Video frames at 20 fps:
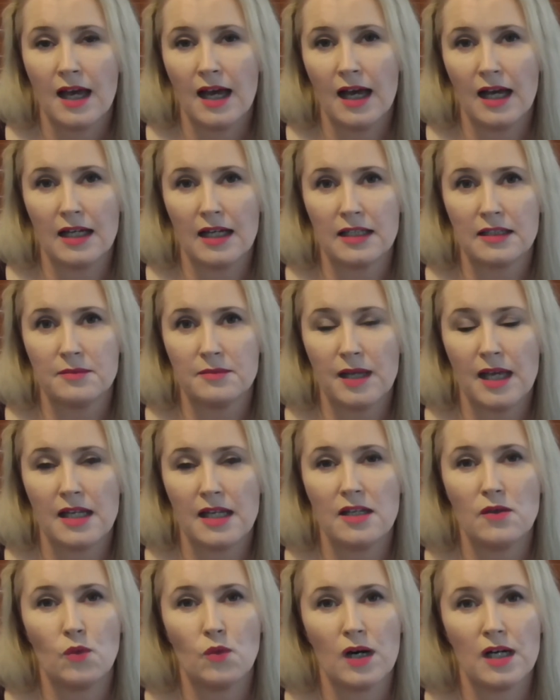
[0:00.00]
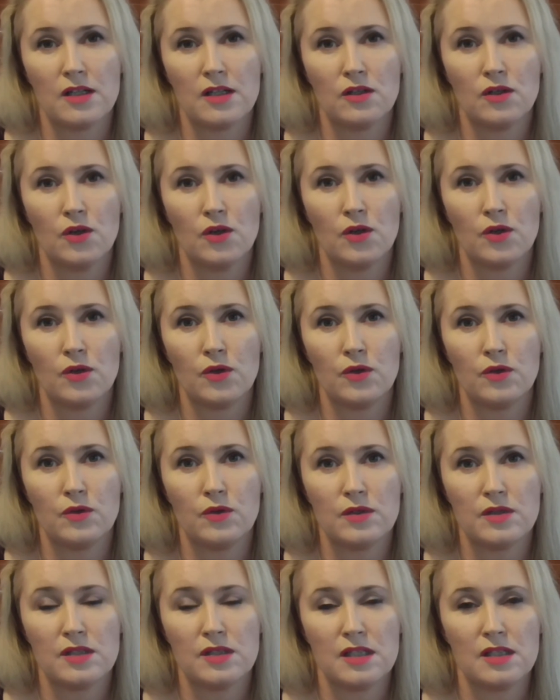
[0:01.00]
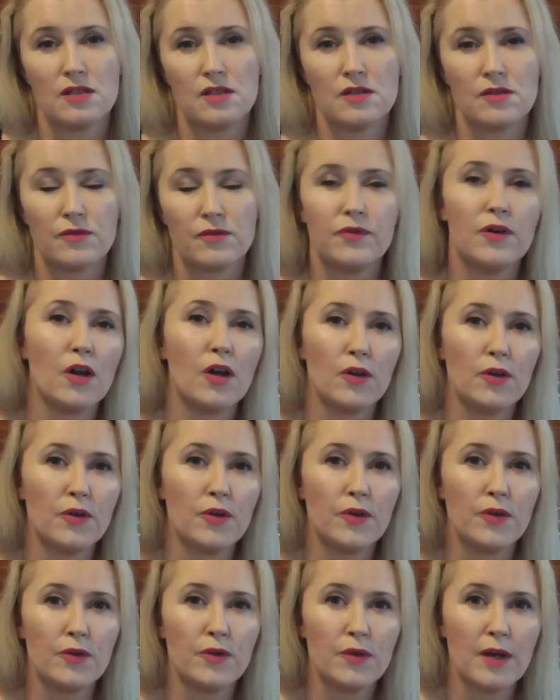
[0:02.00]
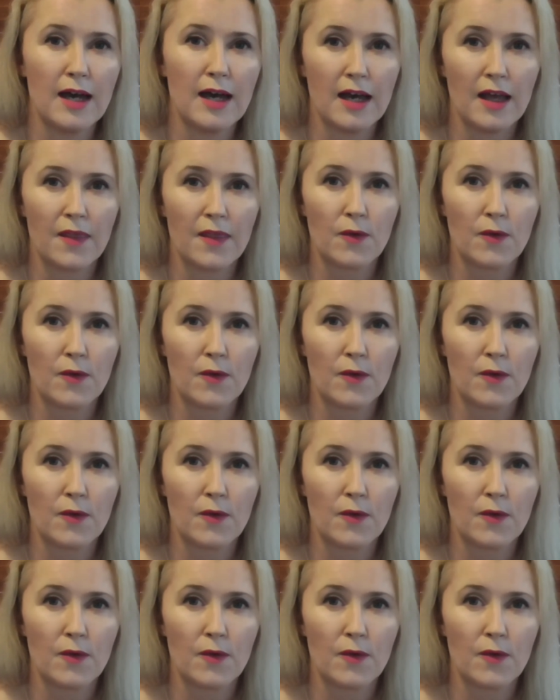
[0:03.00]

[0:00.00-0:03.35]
Um, anyone who didn't follow uh,